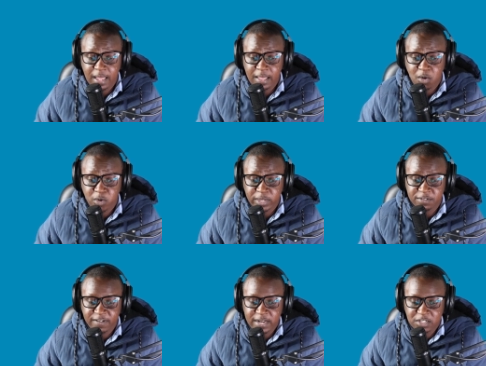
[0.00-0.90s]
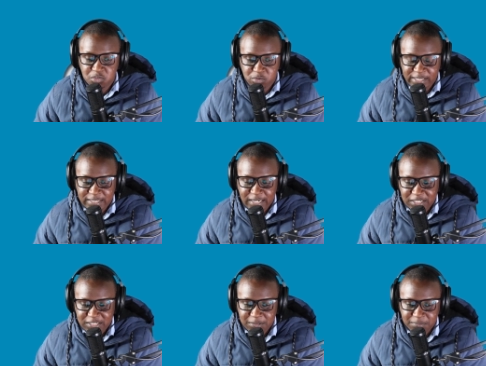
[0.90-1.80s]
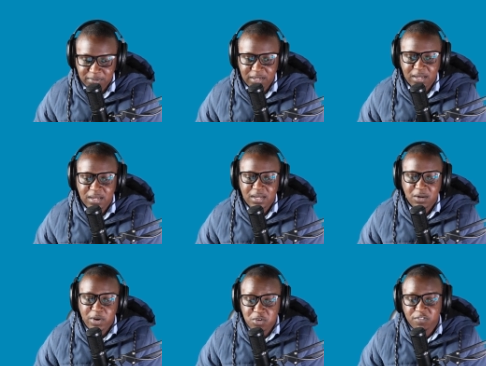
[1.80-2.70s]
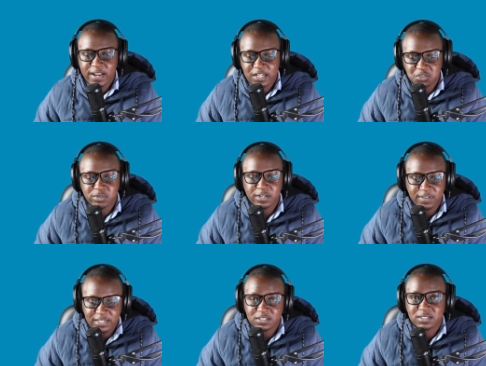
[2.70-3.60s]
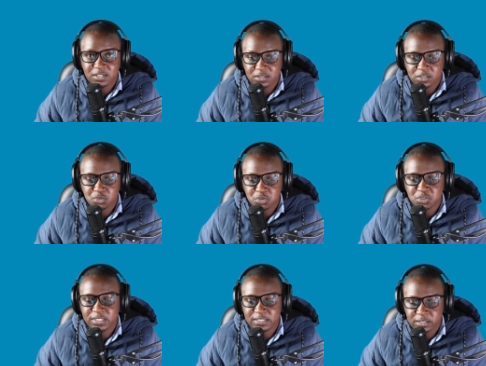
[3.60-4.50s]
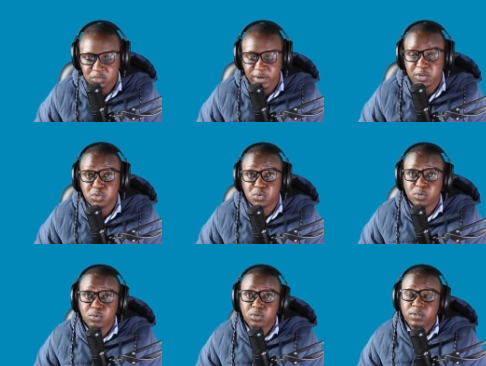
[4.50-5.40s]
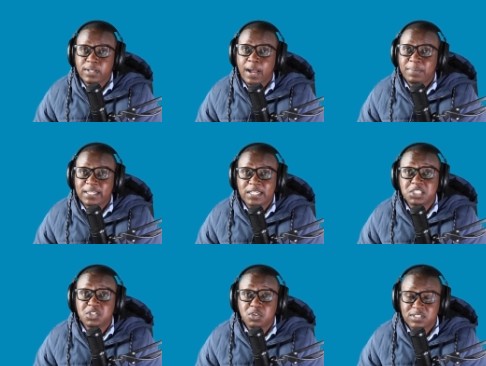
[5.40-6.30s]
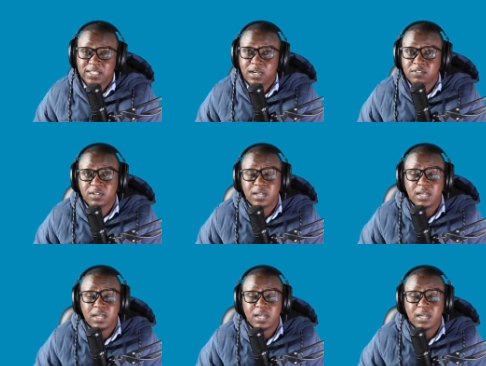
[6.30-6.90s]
or you can finance through a dealership. When you finance through a financial institution is when you do the application yourself.